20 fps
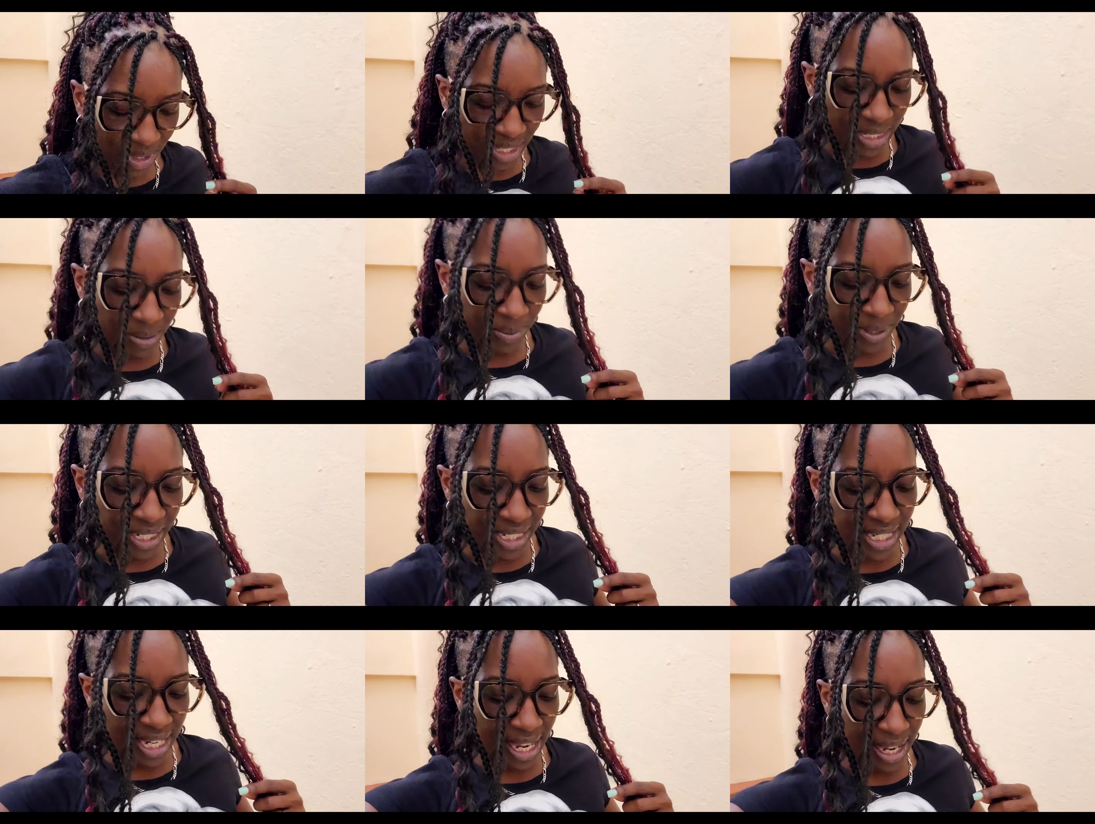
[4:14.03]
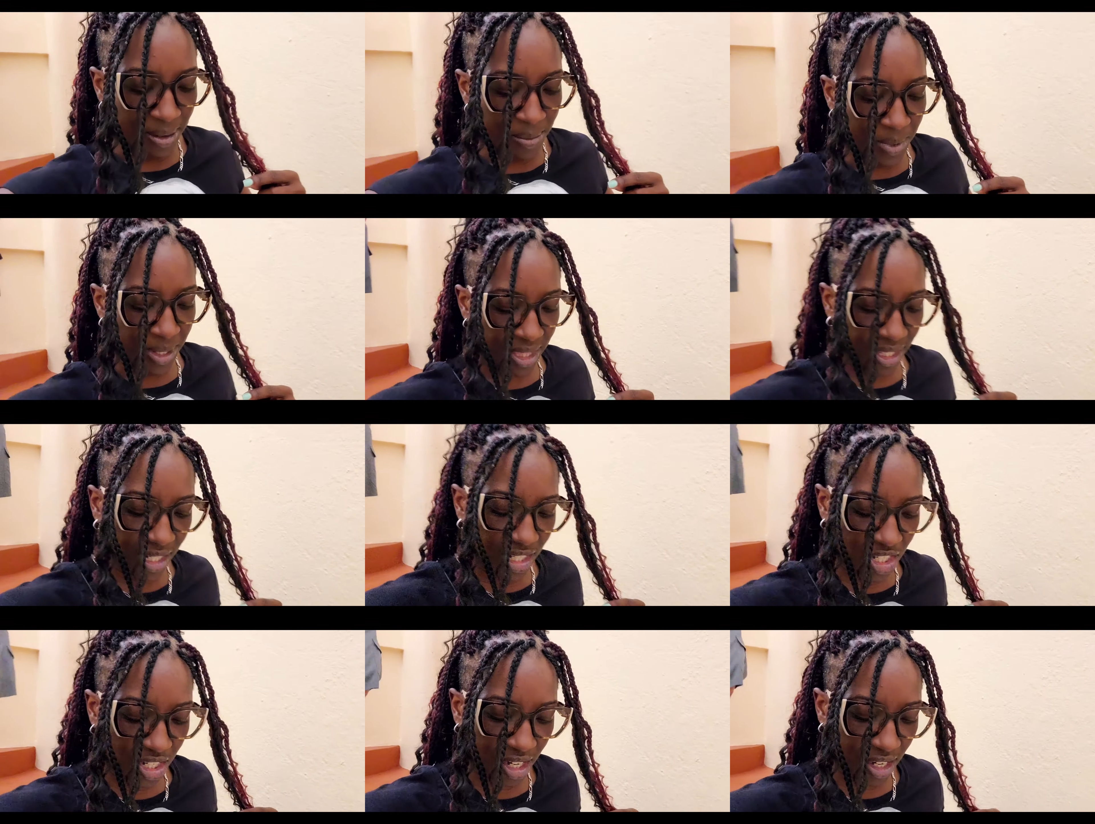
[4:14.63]
We spent time with
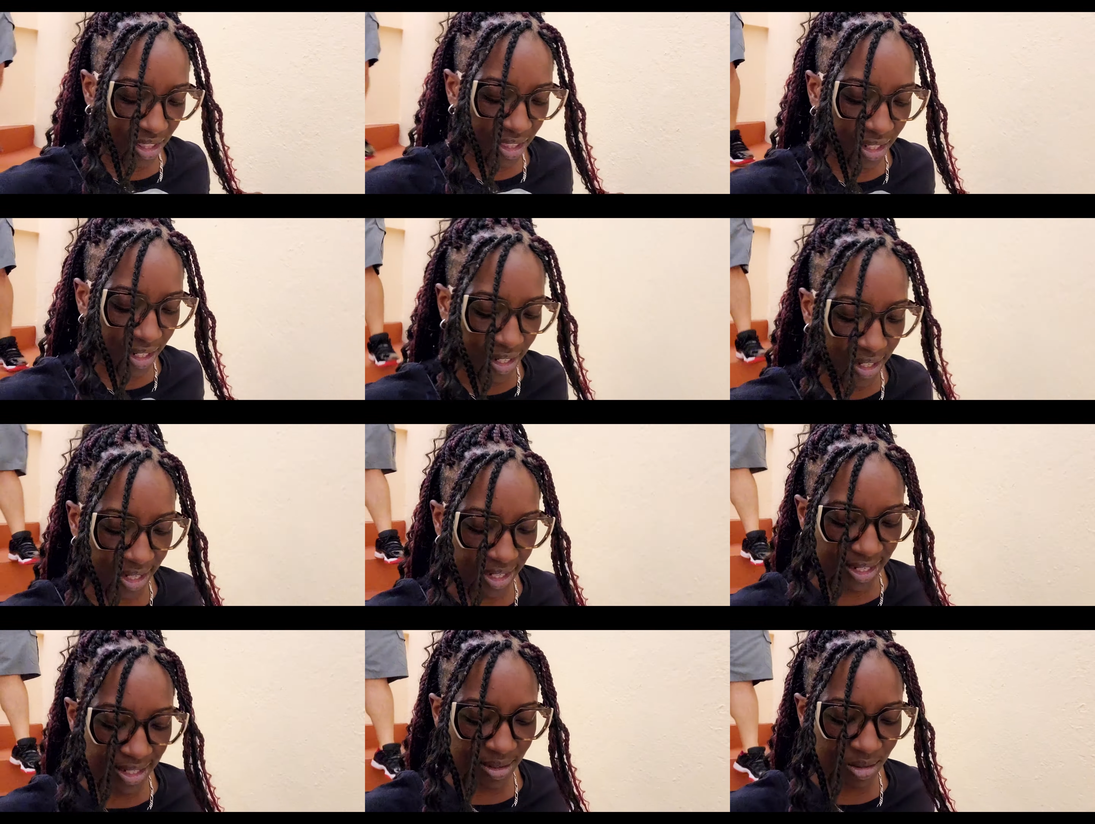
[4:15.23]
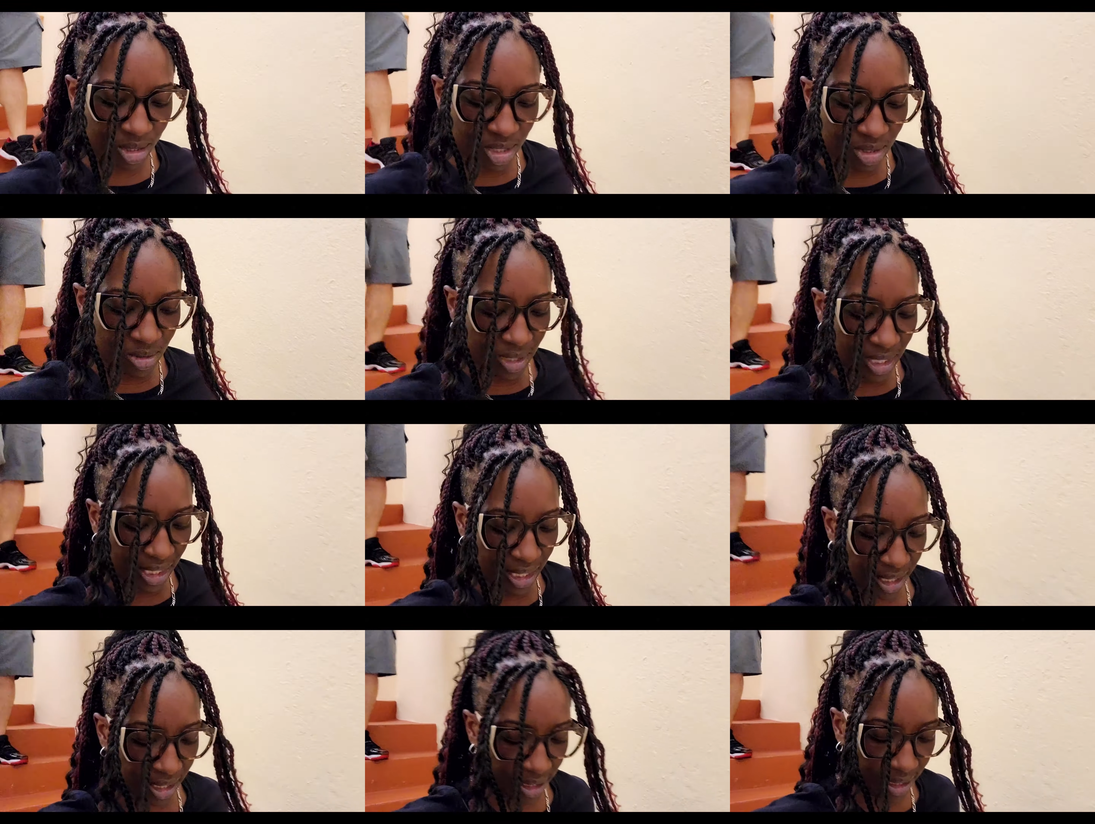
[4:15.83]
each other. It was
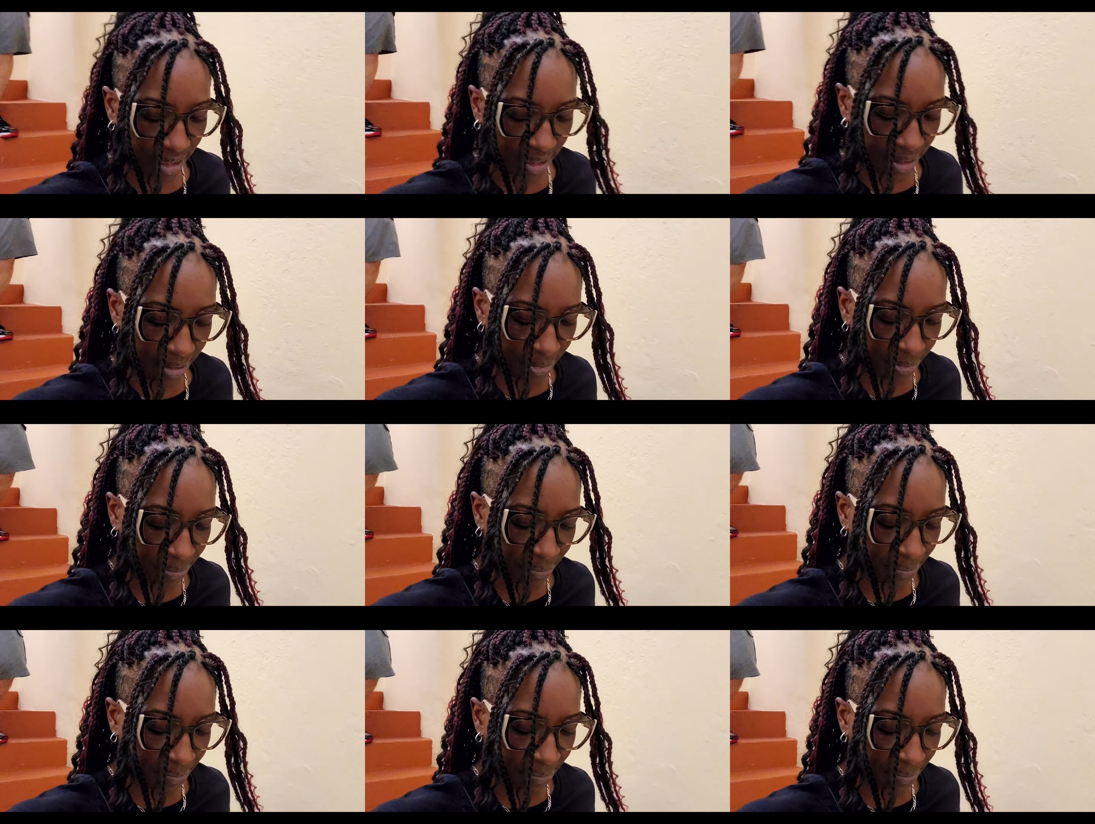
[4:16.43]
really good.